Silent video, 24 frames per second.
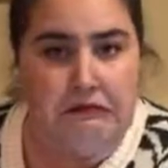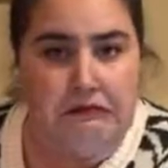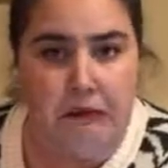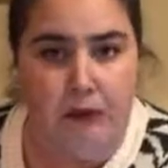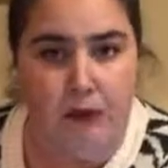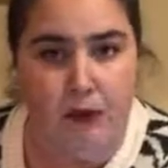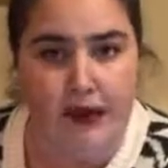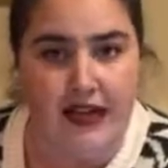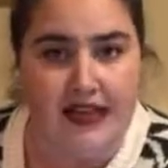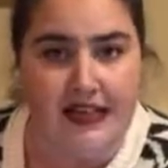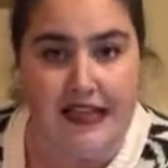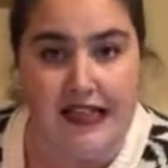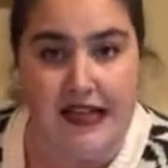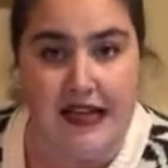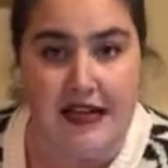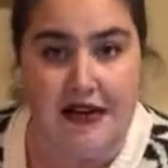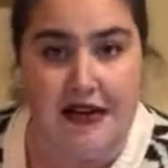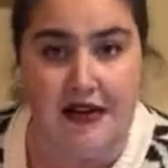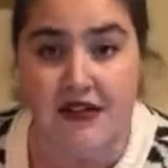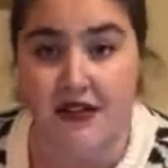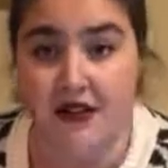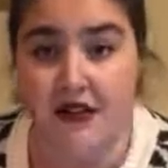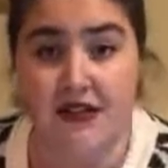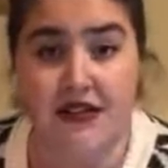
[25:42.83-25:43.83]
ones that are,
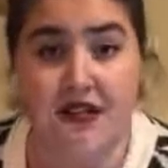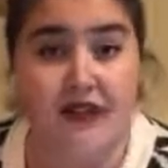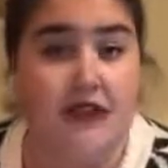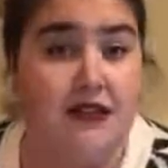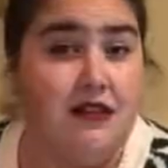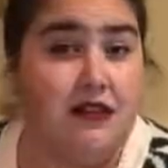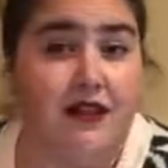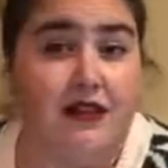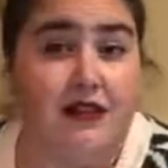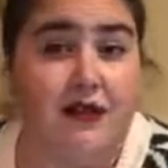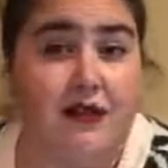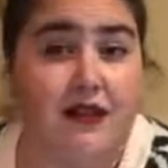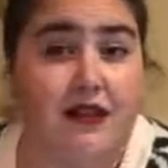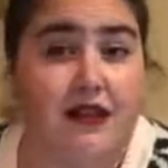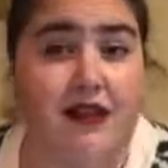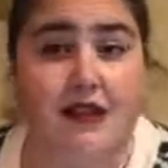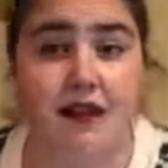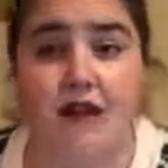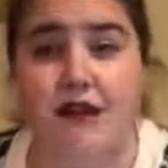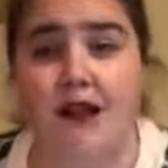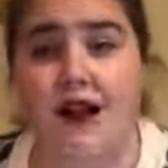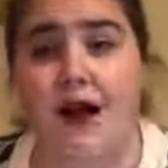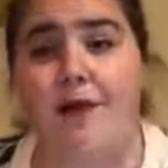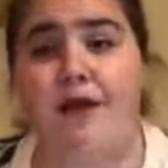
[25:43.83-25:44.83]
they
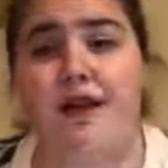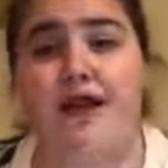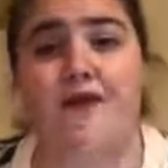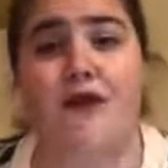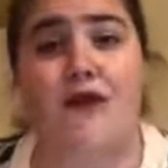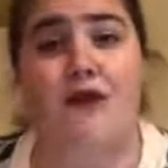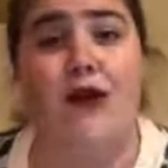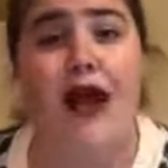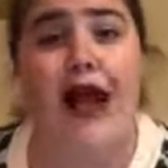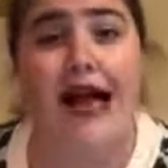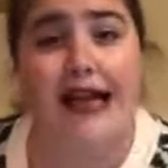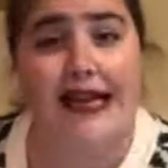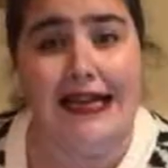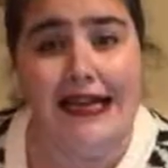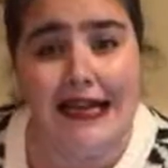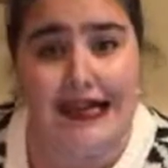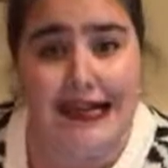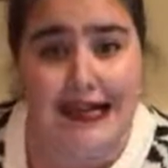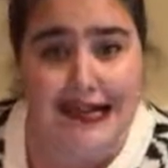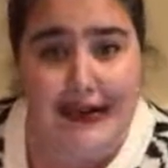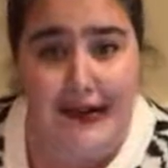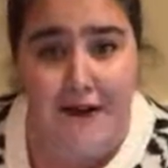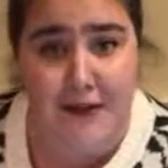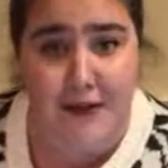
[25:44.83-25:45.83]
come in a
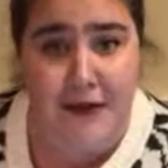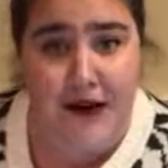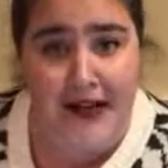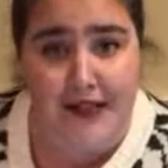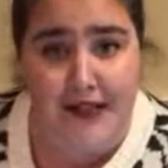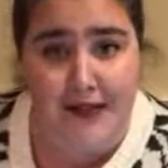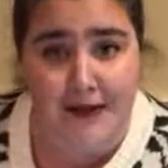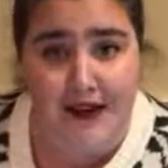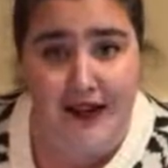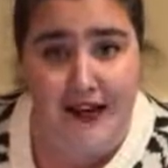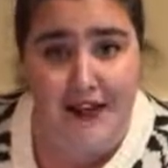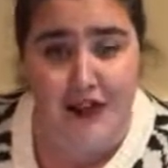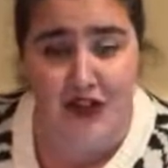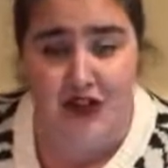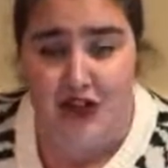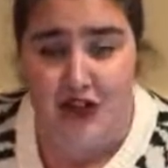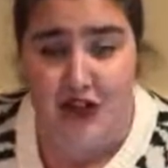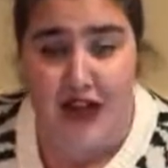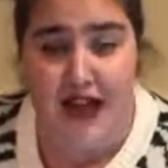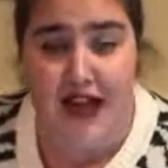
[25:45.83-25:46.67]
variety of price range.